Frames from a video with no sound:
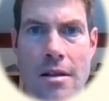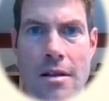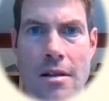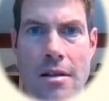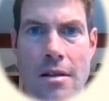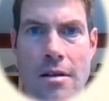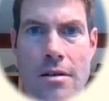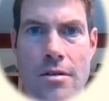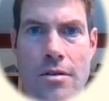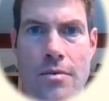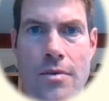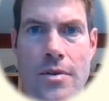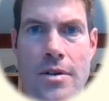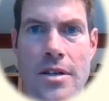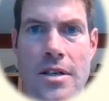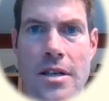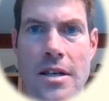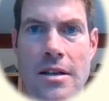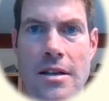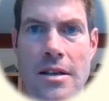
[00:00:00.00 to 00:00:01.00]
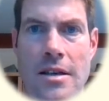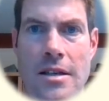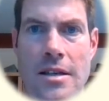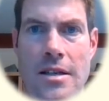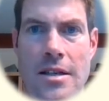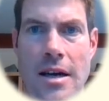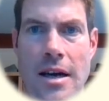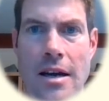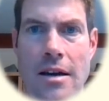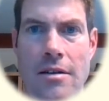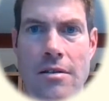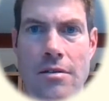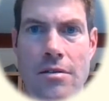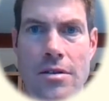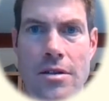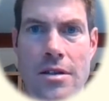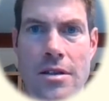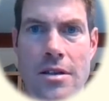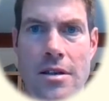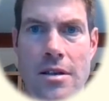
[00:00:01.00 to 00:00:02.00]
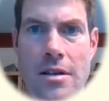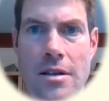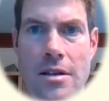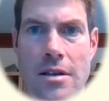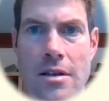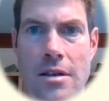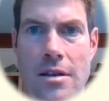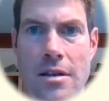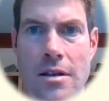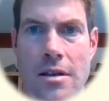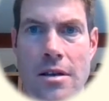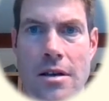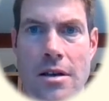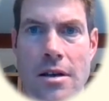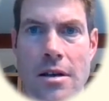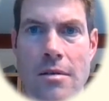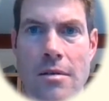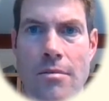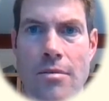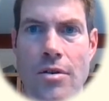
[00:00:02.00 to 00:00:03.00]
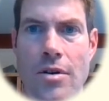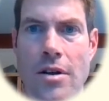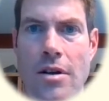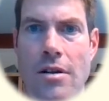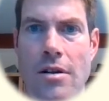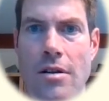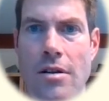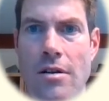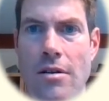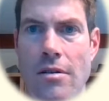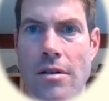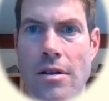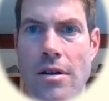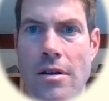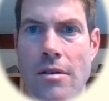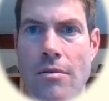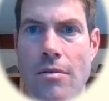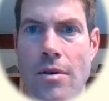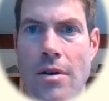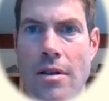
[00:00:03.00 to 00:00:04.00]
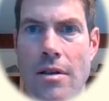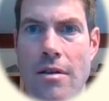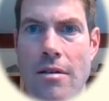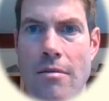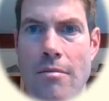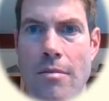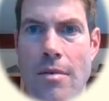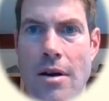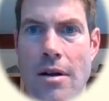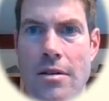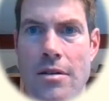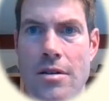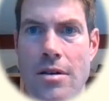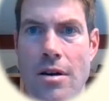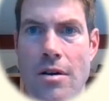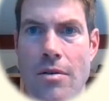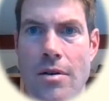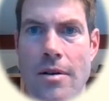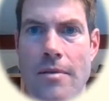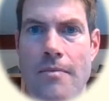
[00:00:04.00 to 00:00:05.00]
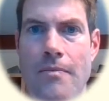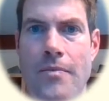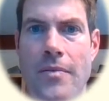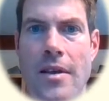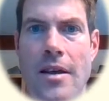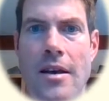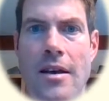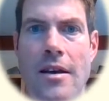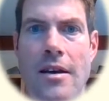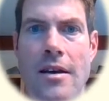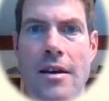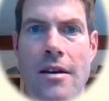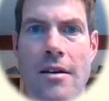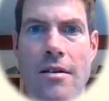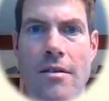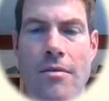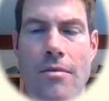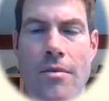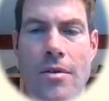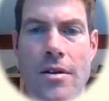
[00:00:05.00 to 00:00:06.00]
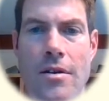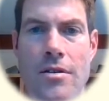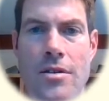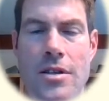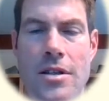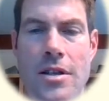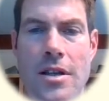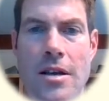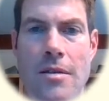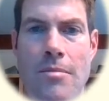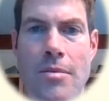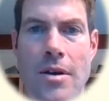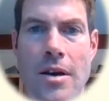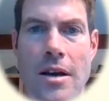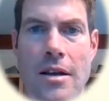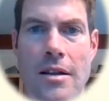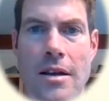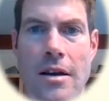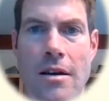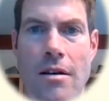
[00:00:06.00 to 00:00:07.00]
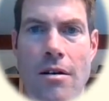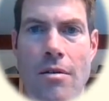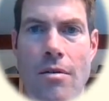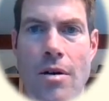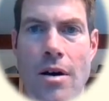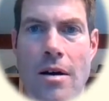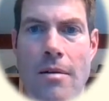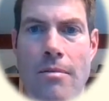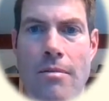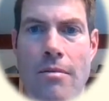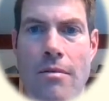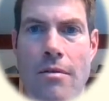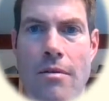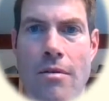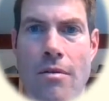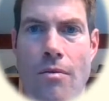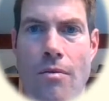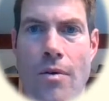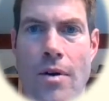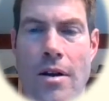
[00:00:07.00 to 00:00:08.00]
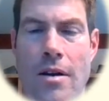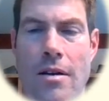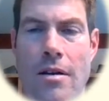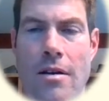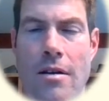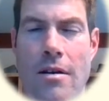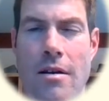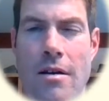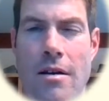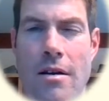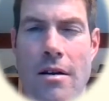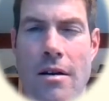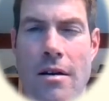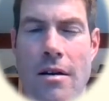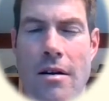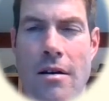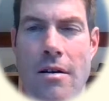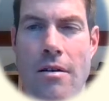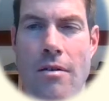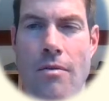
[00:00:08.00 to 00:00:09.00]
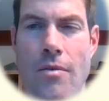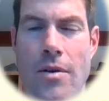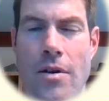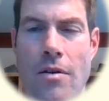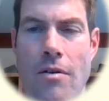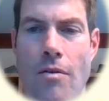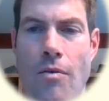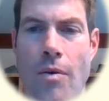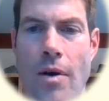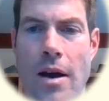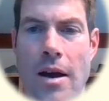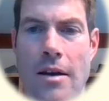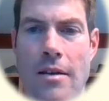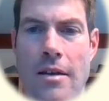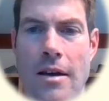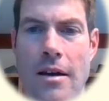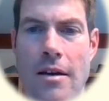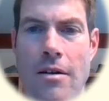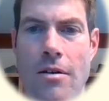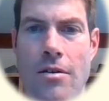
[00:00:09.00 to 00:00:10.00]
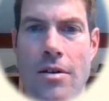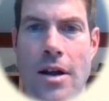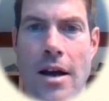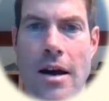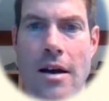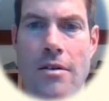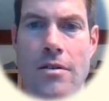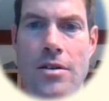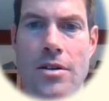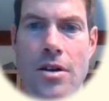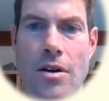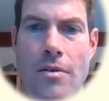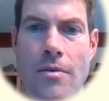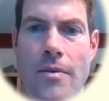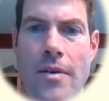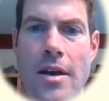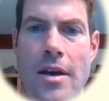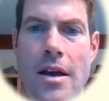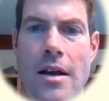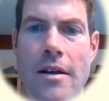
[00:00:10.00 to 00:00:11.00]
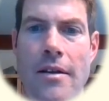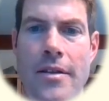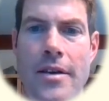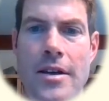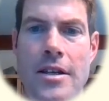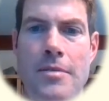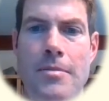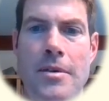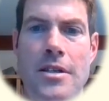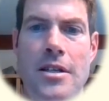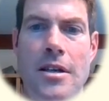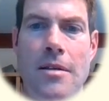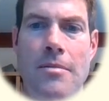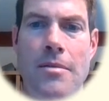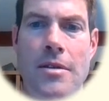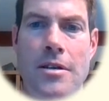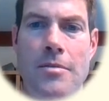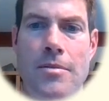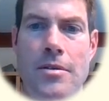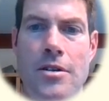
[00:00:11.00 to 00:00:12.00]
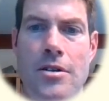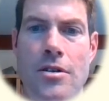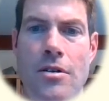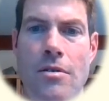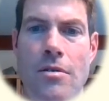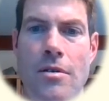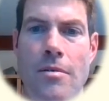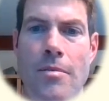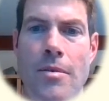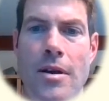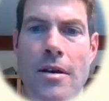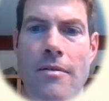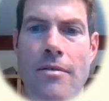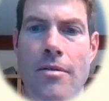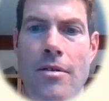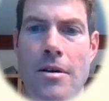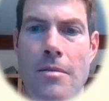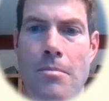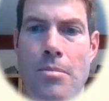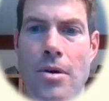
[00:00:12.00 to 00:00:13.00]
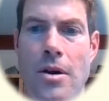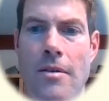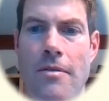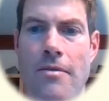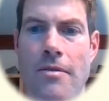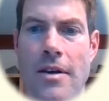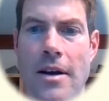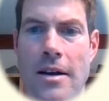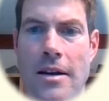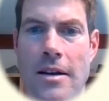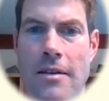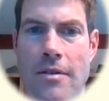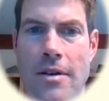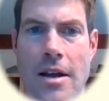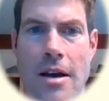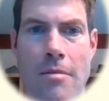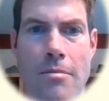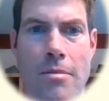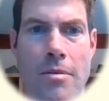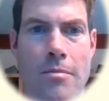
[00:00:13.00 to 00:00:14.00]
So we see these cycles pretty clearly with melatonin. When you're sleeping, they go up. When you're awake, they go down. So this has been something that's been shown to be pretty effective in helping